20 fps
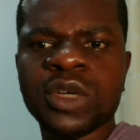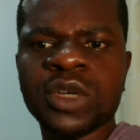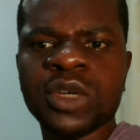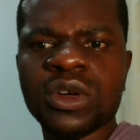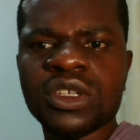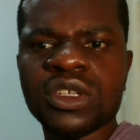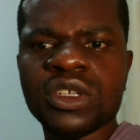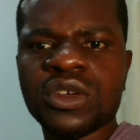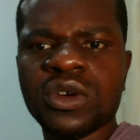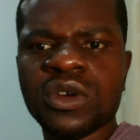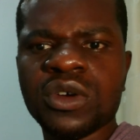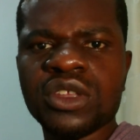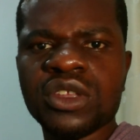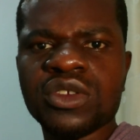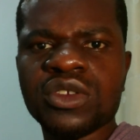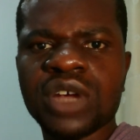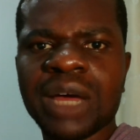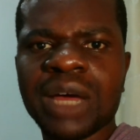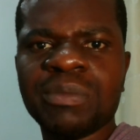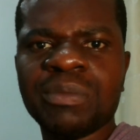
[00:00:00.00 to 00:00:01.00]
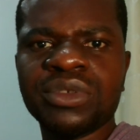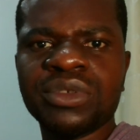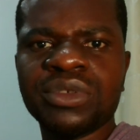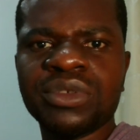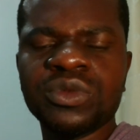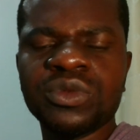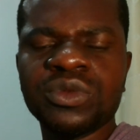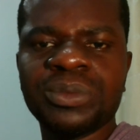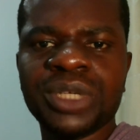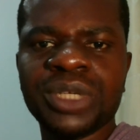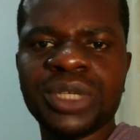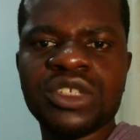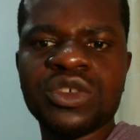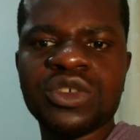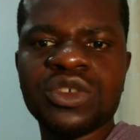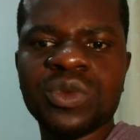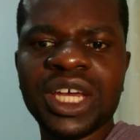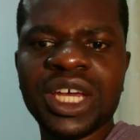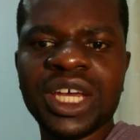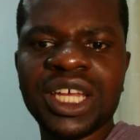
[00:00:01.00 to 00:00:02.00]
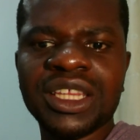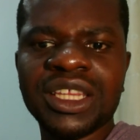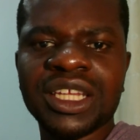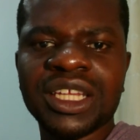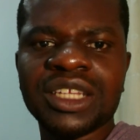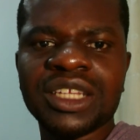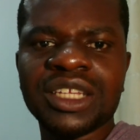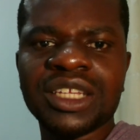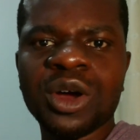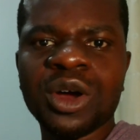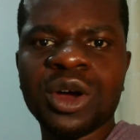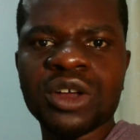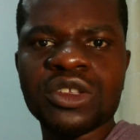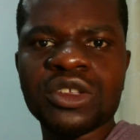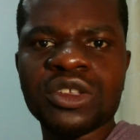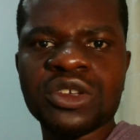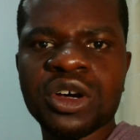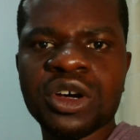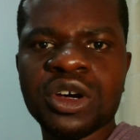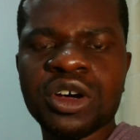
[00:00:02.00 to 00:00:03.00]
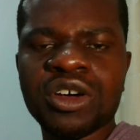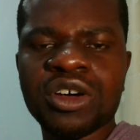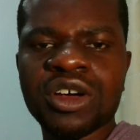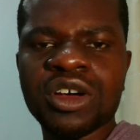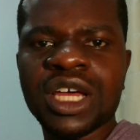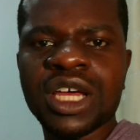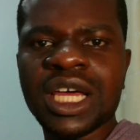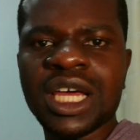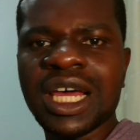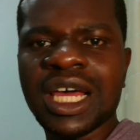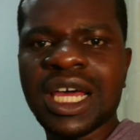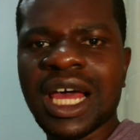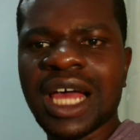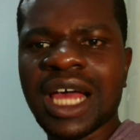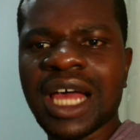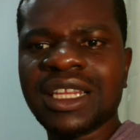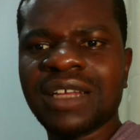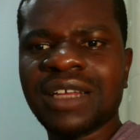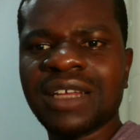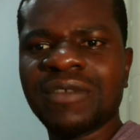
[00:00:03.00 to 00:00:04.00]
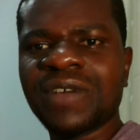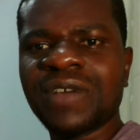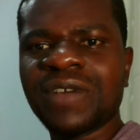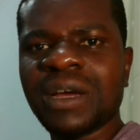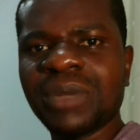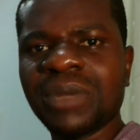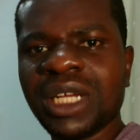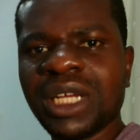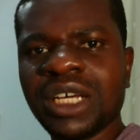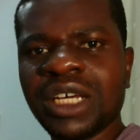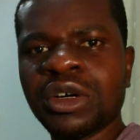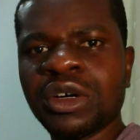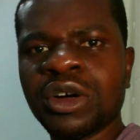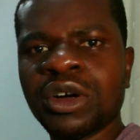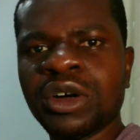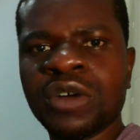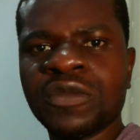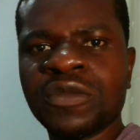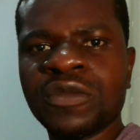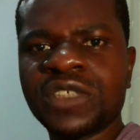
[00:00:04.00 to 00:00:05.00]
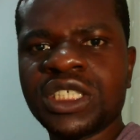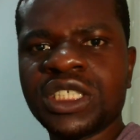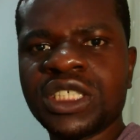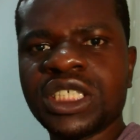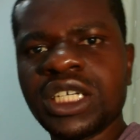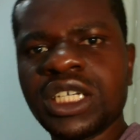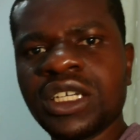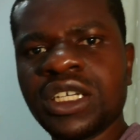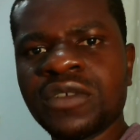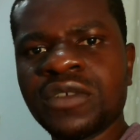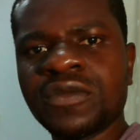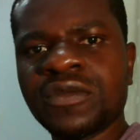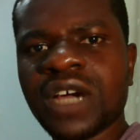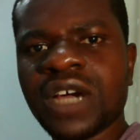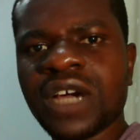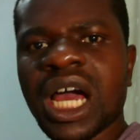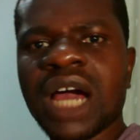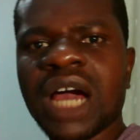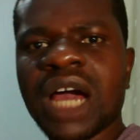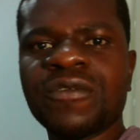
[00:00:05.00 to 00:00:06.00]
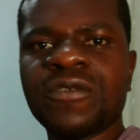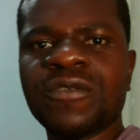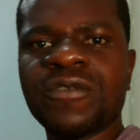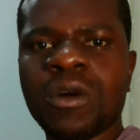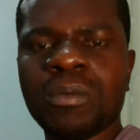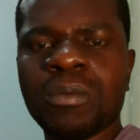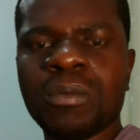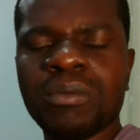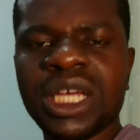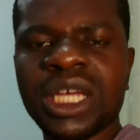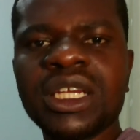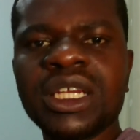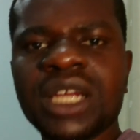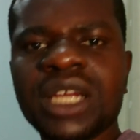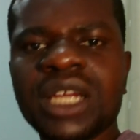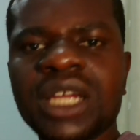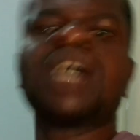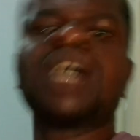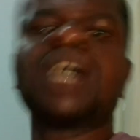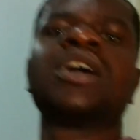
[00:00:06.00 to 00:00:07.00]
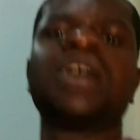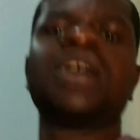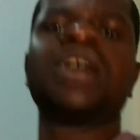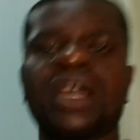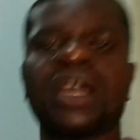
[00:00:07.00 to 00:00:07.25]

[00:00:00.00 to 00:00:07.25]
what's going to happen between the doctor and the family of Chief Afobina.